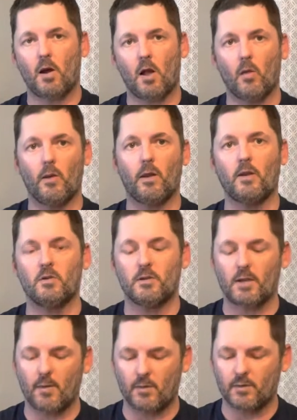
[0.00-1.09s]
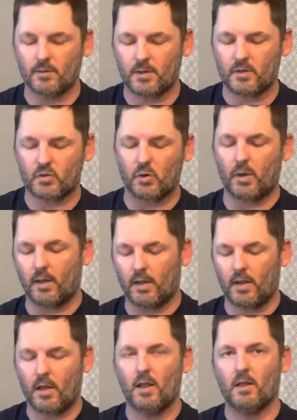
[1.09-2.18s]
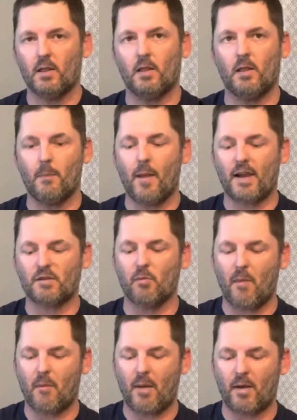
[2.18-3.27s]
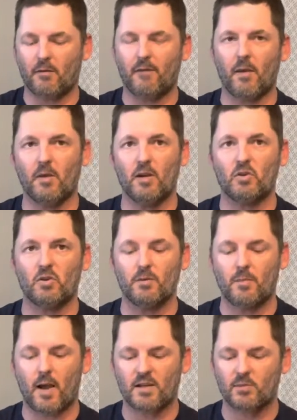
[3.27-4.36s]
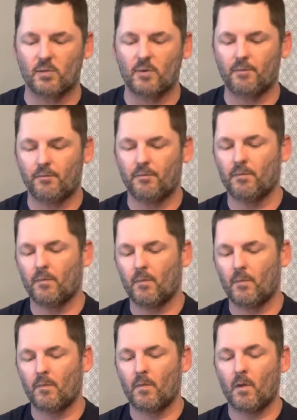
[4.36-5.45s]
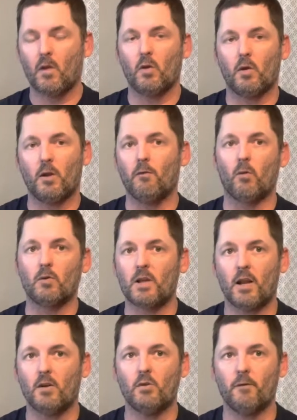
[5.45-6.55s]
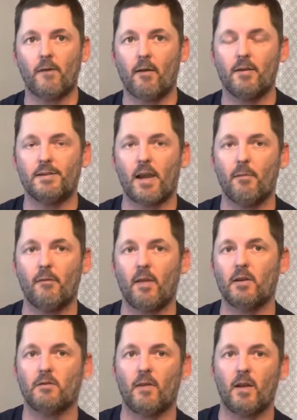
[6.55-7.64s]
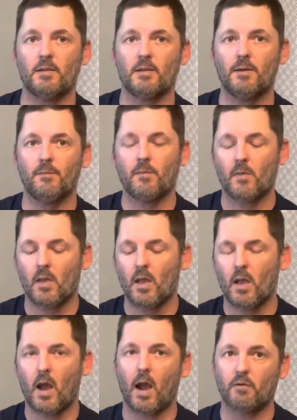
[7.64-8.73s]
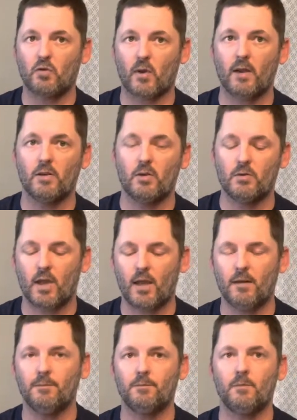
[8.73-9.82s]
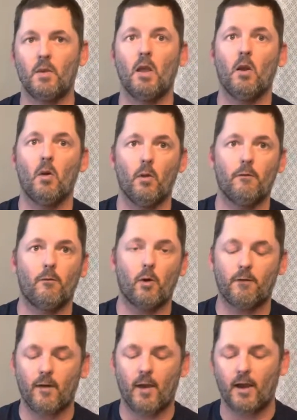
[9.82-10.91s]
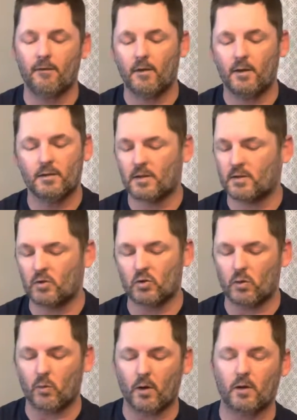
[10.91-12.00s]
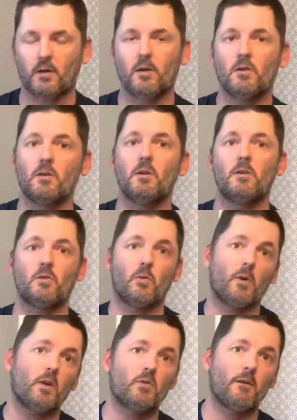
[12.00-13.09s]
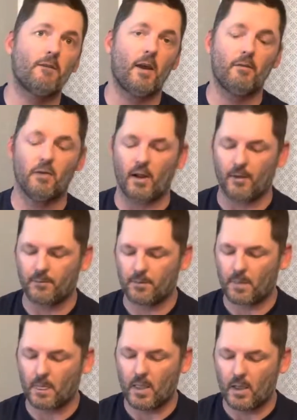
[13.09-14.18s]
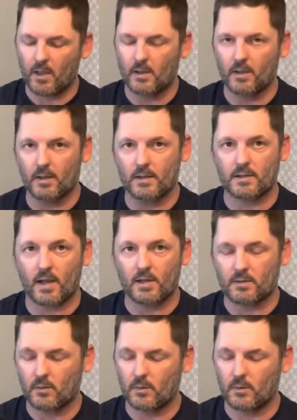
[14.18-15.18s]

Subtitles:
all the way to the edge of the table so you get the maximum amount of ammunition possible. You can even rotate it and do 5 at a time if that's your fancy. I've tried to do 10 with 45, it doesn't usually work. So we're gonna try 5 today. In this case,